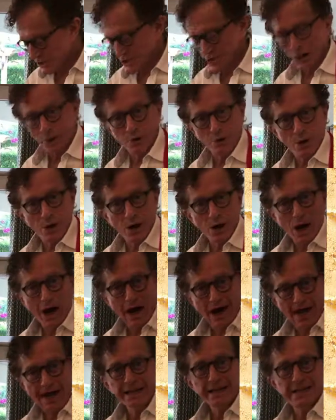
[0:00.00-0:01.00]
So
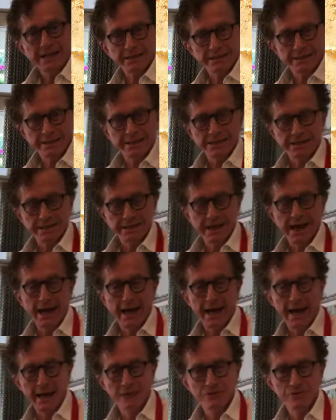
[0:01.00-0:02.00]
I cut these in
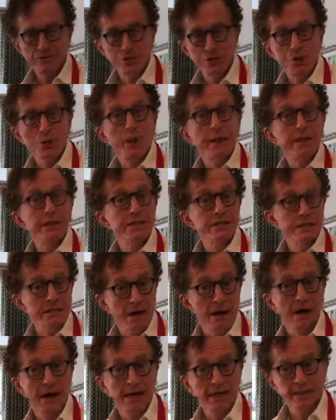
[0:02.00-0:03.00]
half, Joy does
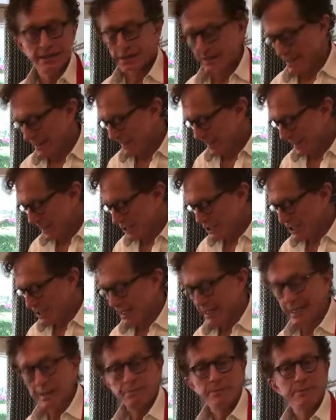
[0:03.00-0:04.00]
not, and she
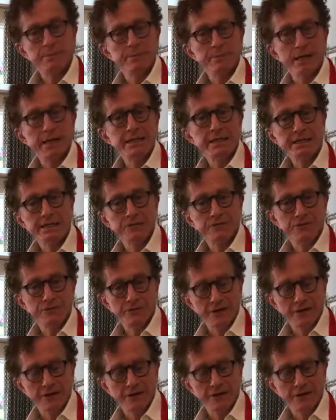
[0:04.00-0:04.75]
keeps them nice and